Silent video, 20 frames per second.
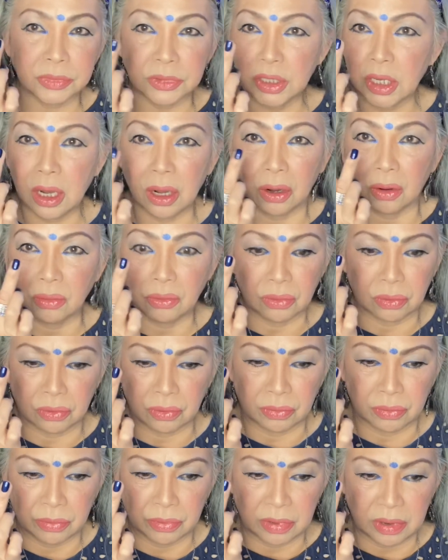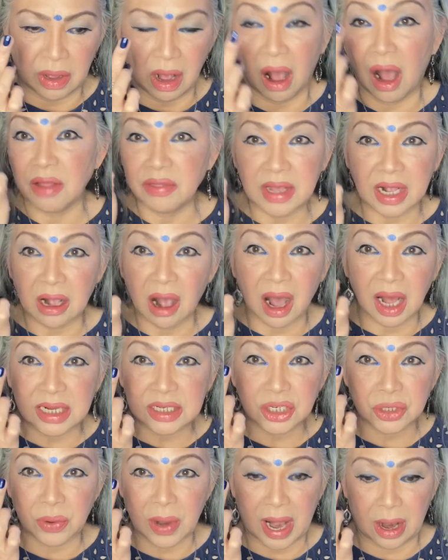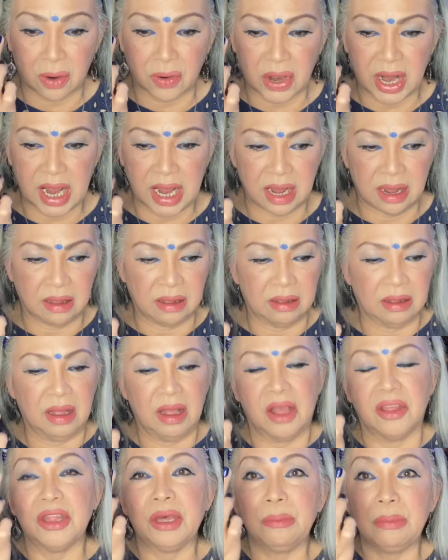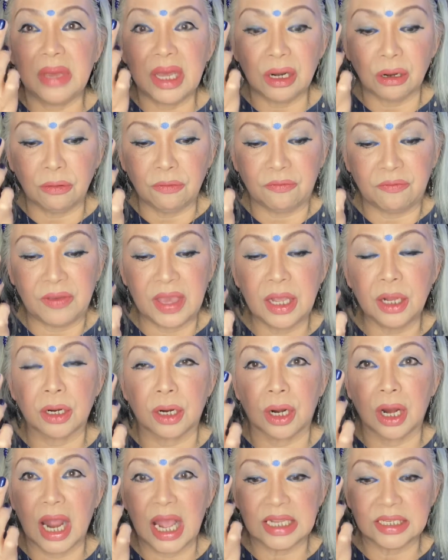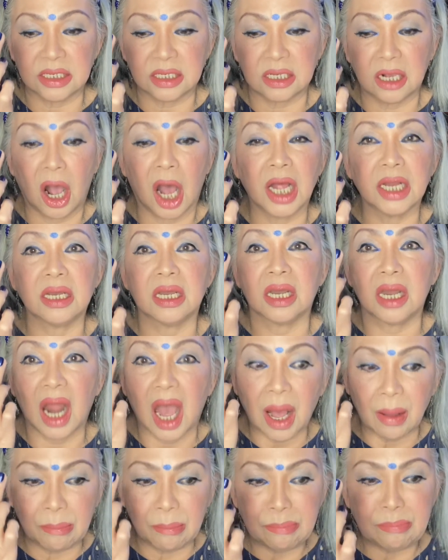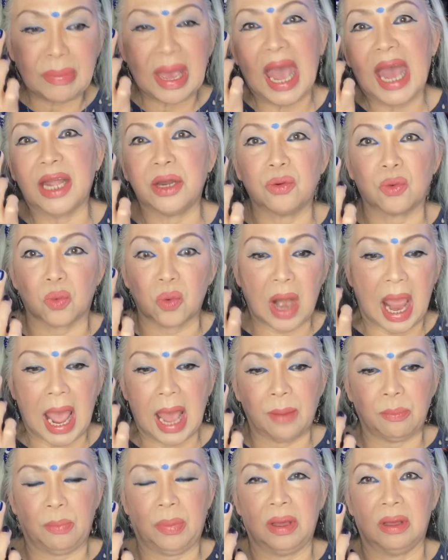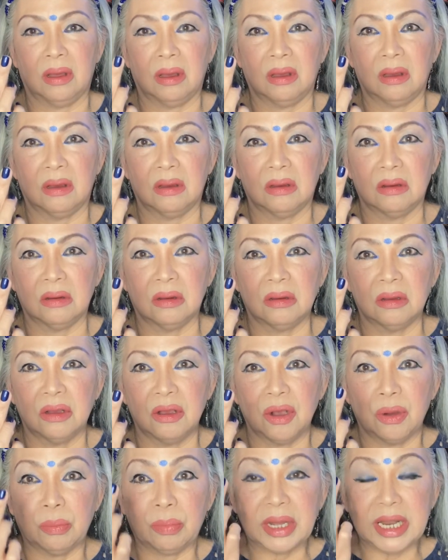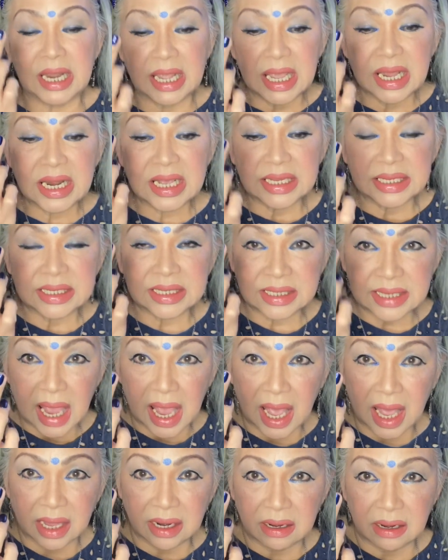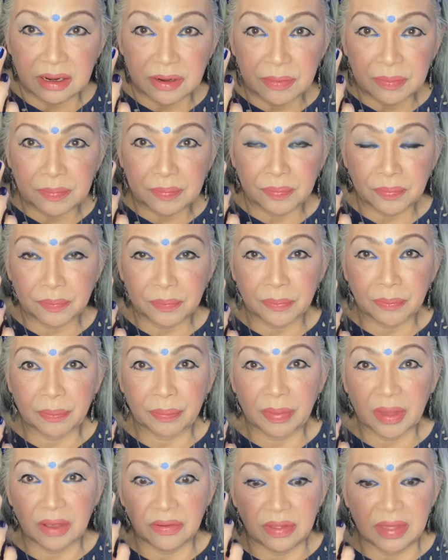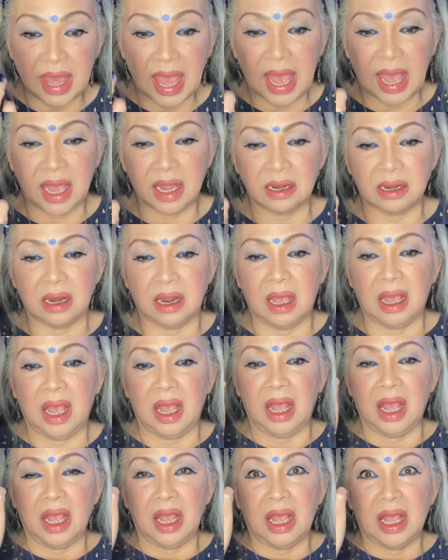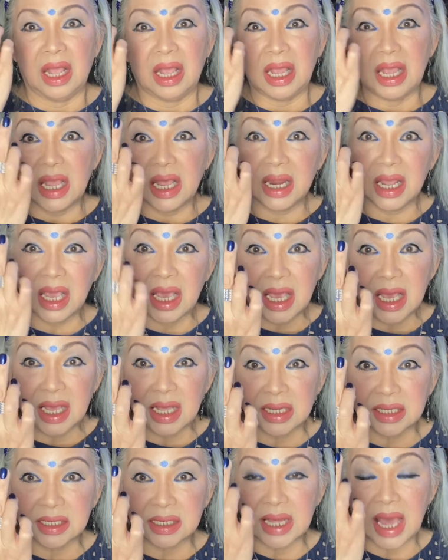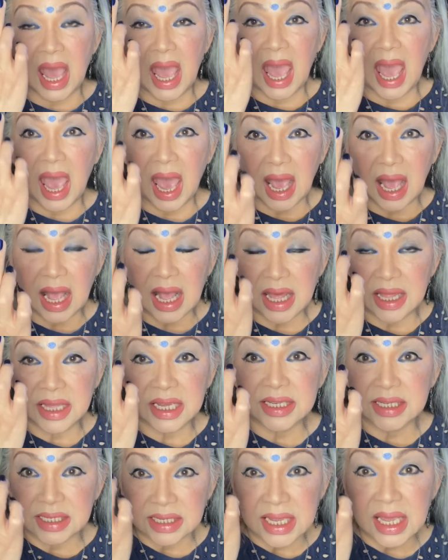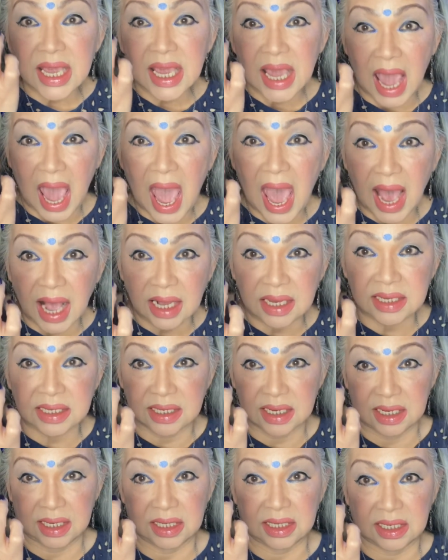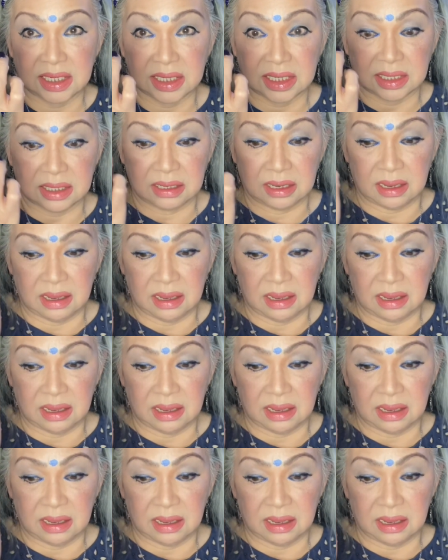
No. On the contrary, the middle finger has gotten a bad rap. But it is said that it is the, the z-axis